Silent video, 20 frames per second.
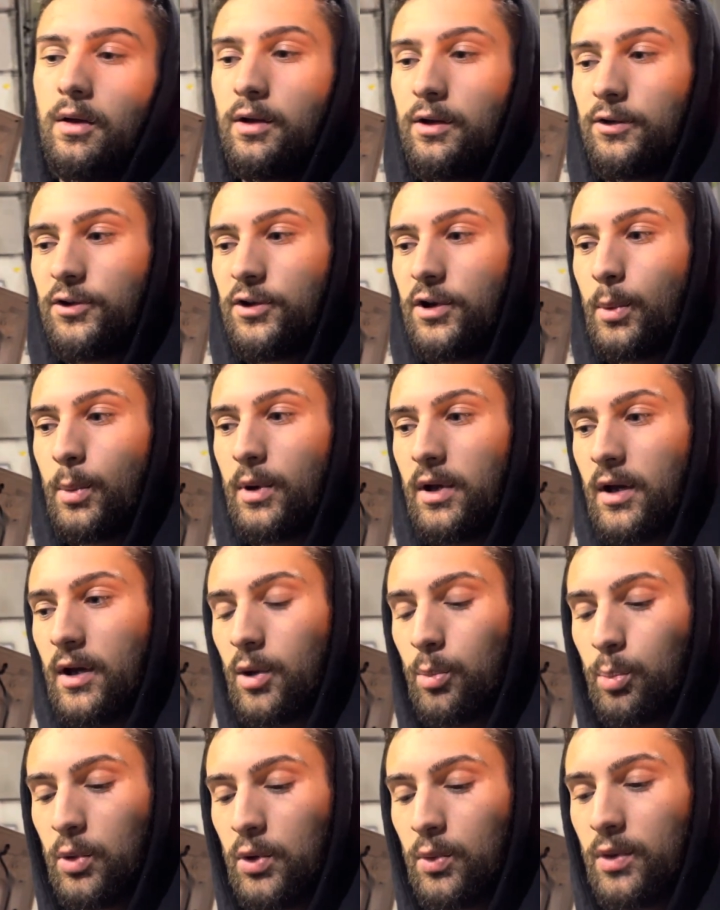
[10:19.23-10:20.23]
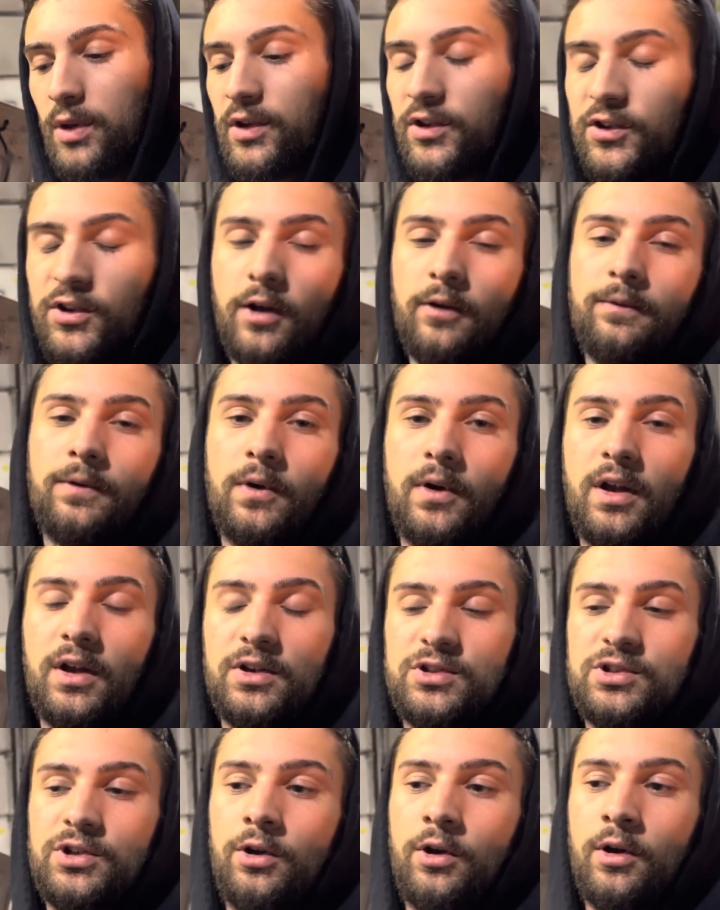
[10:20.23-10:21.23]
so that way I could be really set for
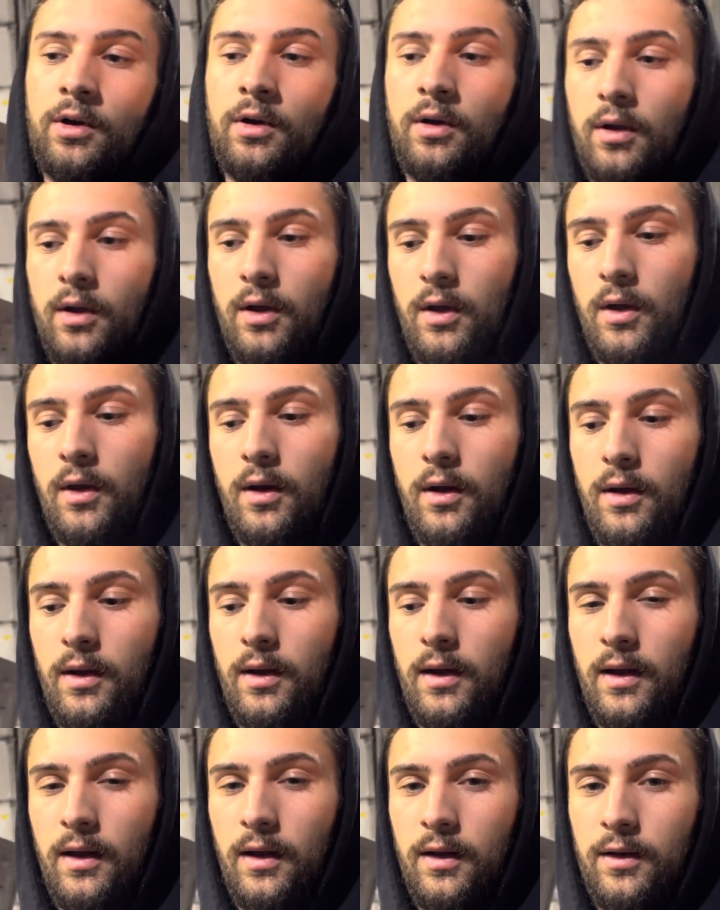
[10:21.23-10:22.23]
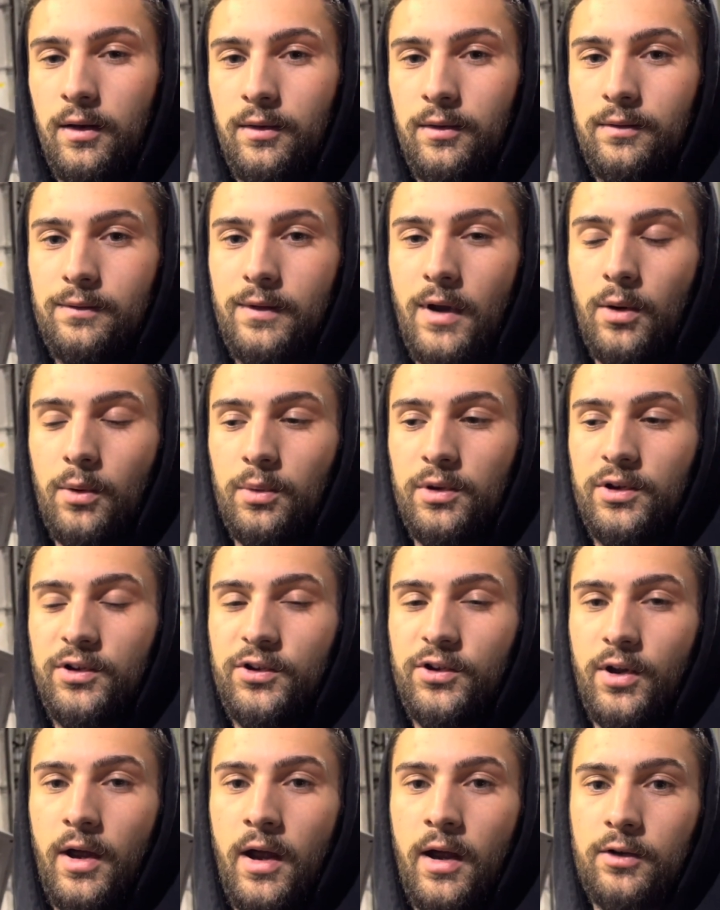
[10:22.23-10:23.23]
next year and not really
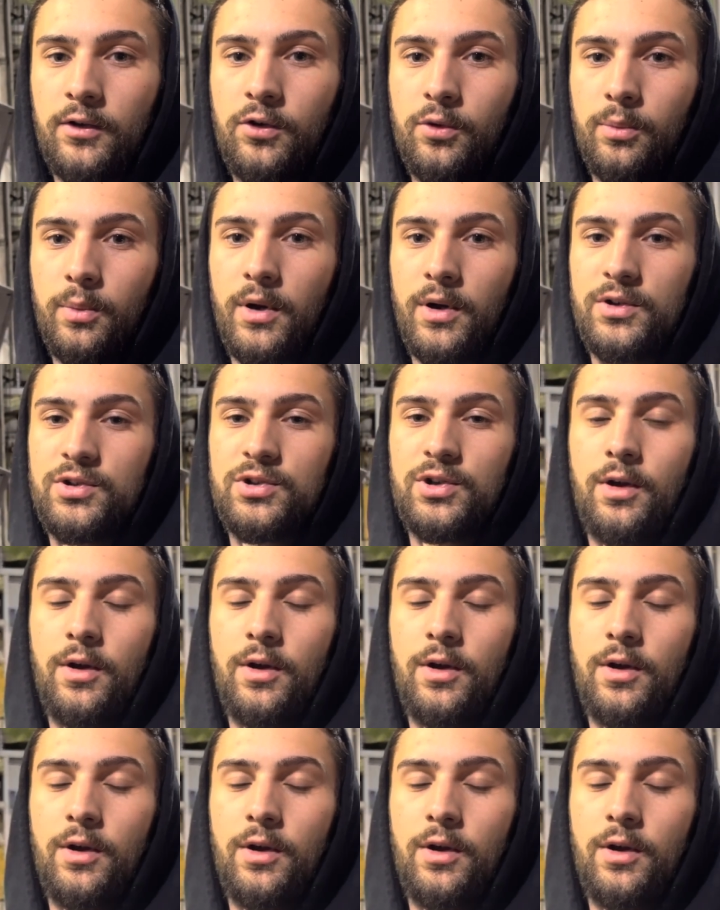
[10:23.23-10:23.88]
slack too much.